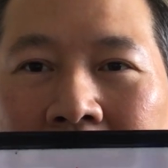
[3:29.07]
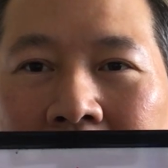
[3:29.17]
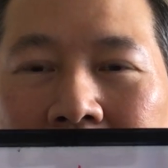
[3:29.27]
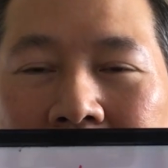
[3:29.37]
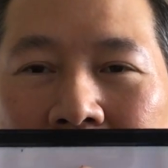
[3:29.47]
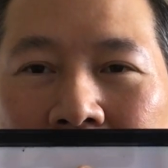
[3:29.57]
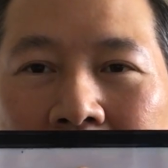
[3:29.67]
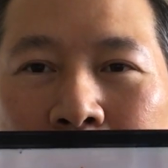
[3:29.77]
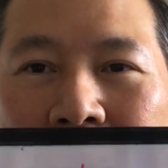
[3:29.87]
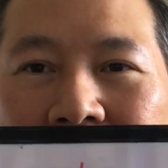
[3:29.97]
Now, a
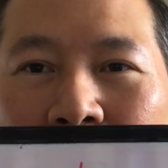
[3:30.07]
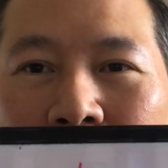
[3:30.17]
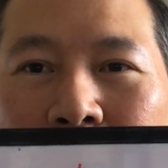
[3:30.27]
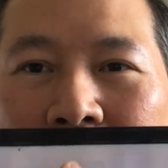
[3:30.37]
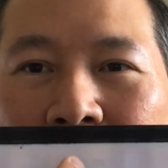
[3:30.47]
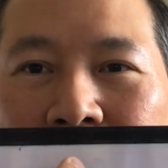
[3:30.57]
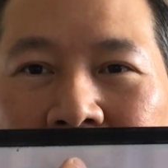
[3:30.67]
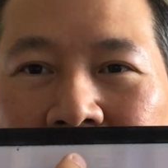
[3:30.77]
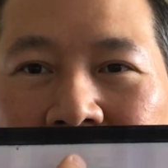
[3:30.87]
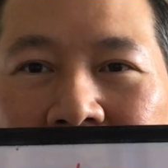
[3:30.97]
couple things I wanted to bring your
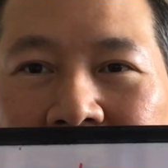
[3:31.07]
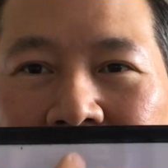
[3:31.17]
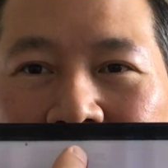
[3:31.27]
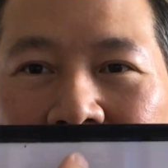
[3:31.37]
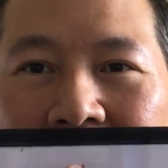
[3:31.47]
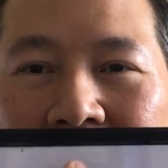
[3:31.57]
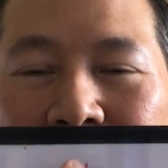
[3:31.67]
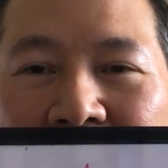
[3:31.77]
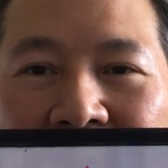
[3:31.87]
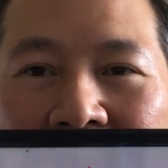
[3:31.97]
attention. There's a thing here
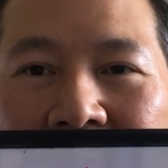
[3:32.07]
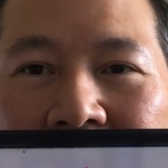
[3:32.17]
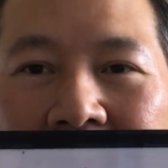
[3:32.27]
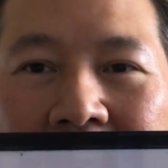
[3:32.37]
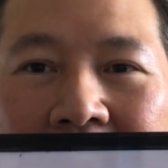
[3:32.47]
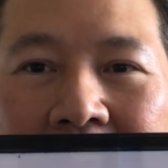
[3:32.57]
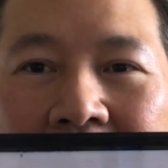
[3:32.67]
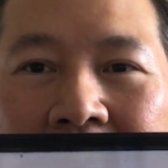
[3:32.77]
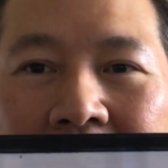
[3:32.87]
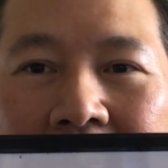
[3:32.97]
about the letter A,
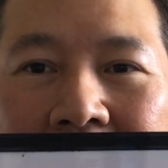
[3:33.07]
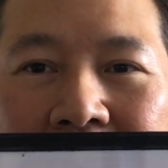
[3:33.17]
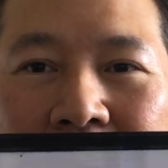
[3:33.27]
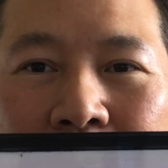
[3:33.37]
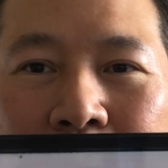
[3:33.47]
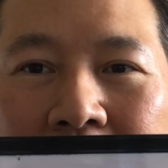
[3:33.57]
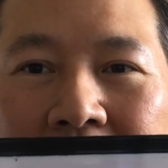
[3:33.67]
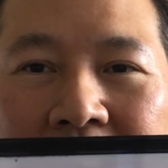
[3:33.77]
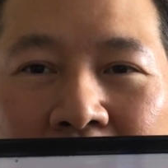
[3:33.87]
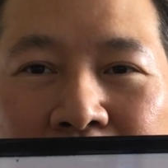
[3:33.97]
and this O's got
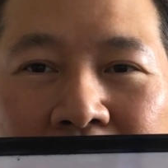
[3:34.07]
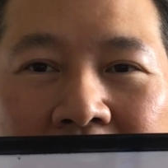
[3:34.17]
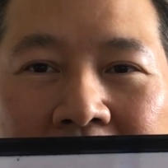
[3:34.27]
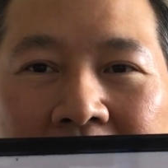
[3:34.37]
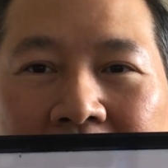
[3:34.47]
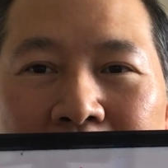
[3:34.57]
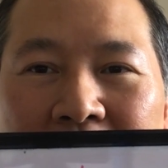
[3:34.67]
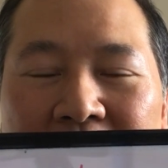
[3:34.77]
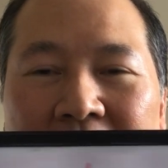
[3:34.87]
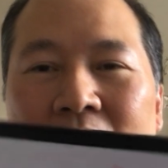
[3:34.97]
this little funky thing
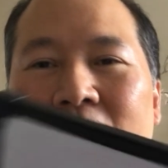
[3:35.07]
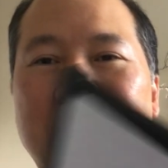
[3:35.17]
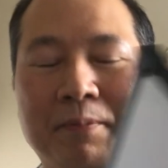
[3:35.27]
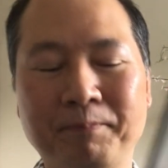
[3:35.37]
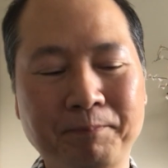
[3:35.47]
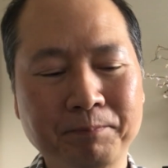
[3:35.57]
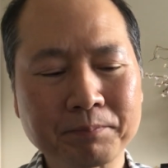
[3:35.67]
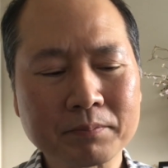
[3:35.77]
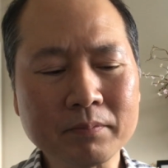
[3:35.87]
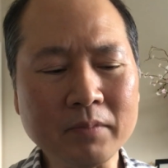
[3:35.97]
above it, all right?
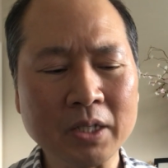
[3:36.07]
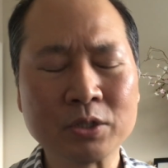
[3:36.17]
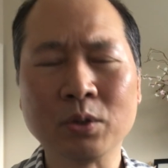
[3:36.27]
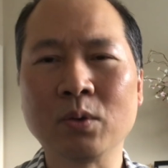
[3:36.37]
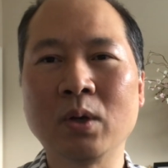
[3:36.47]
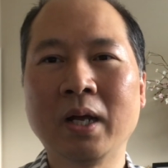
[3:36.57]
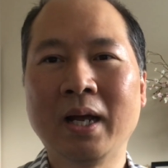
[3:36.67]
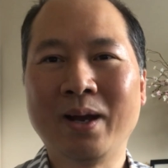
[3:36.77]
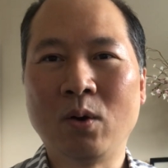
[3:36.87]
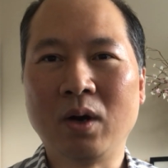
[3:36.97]
So
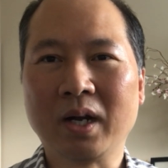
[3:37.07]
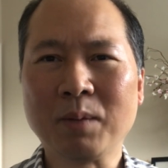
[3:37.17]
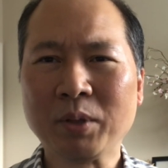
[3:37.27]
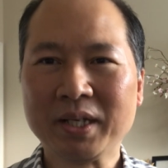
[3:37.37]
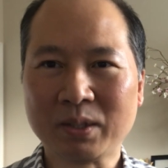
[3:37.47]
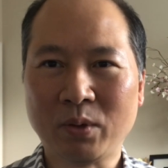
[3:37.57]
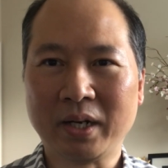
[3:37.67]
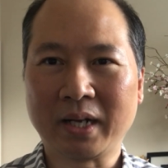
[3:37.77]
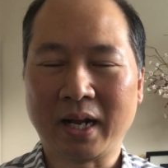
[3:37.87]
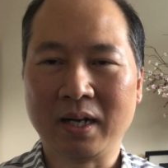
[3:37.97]
a couple things I
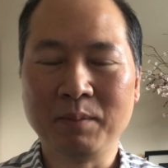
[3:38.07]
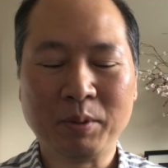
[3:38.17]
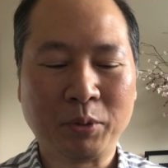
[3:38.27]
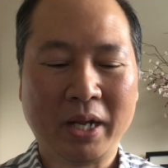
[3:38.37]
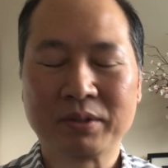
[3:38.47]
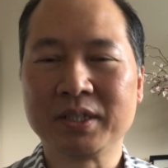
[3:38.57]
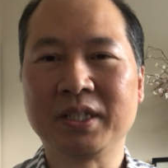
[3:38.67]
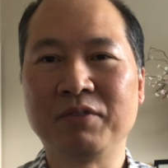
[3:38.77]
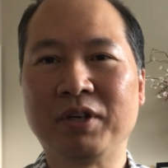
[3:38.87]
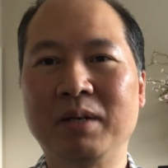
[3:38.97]
want to let me pronounce this
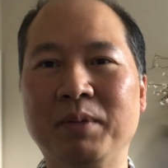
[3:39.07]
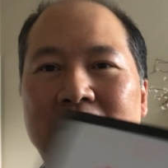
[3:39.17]
in Vietnamese